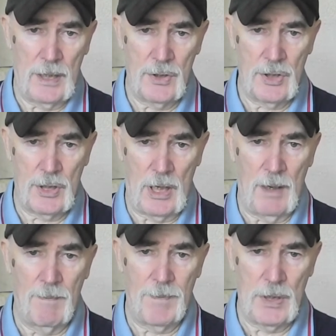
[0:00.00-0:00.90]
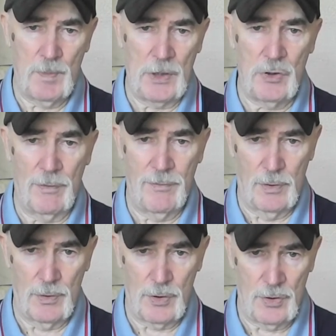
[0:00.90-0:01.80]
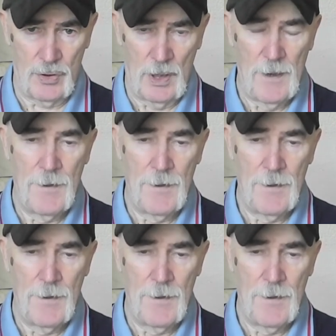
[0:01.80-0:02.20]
as the special forces,